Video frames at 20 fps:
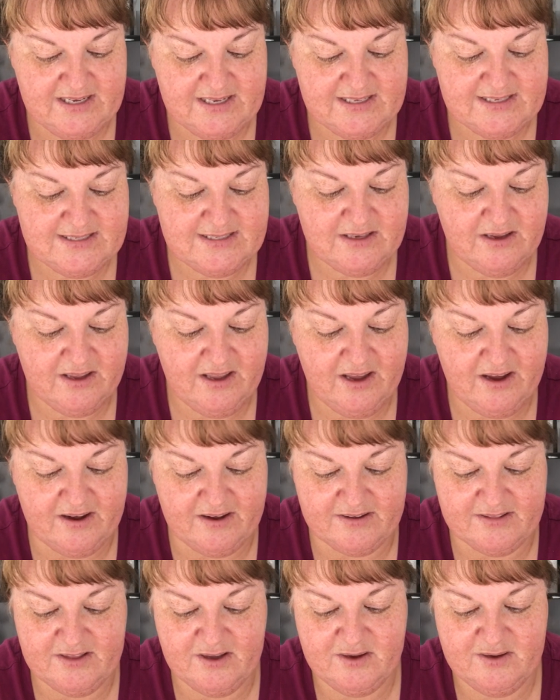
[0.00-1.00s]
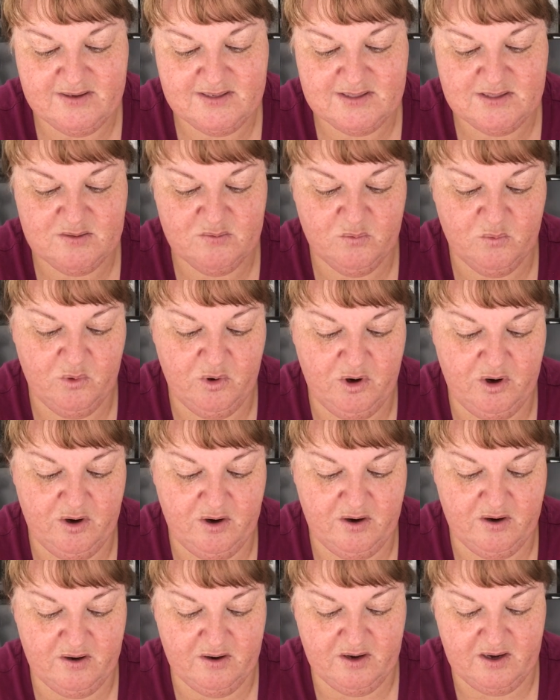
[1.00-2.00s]
So yeah, those
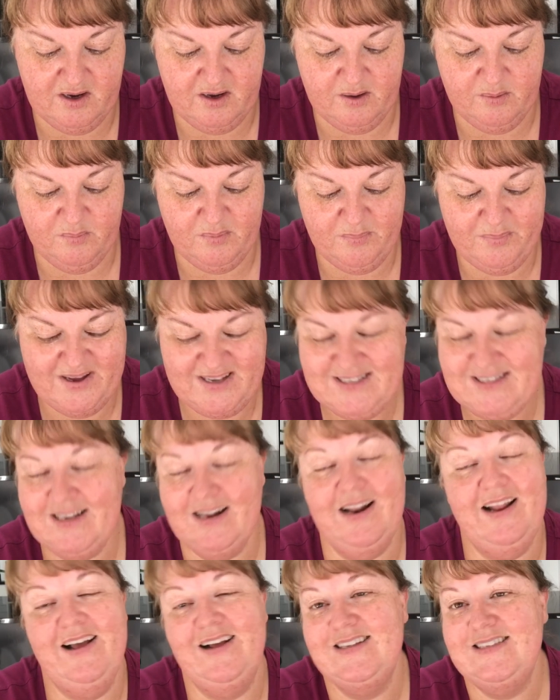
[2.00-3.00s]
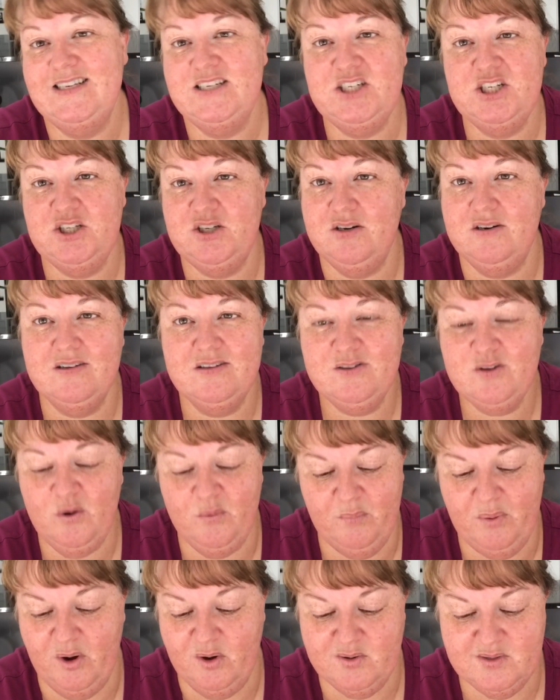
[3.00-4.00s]
were, basically I said to Judith, don't
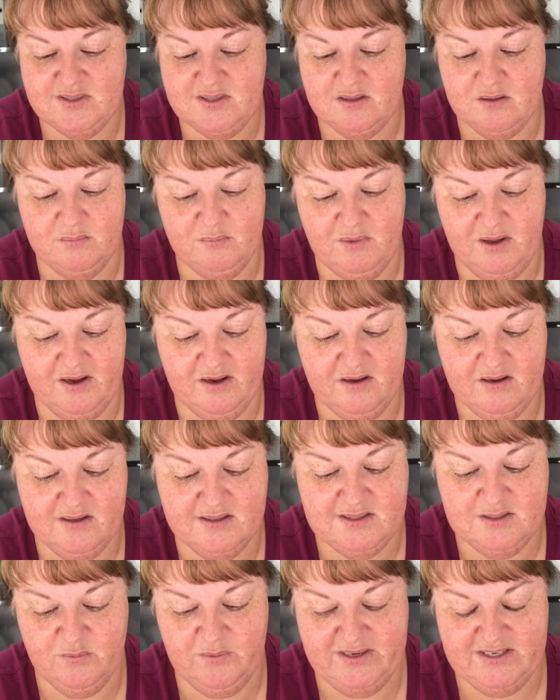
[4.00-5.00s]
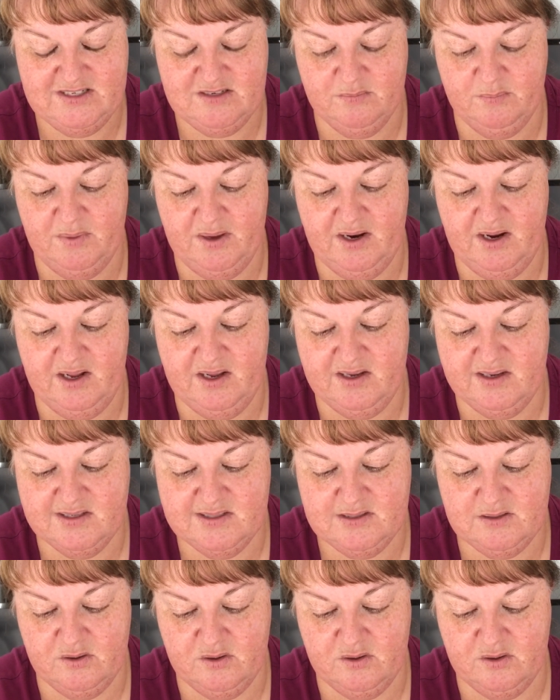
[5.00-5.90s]
post them, like it's a waste of money, so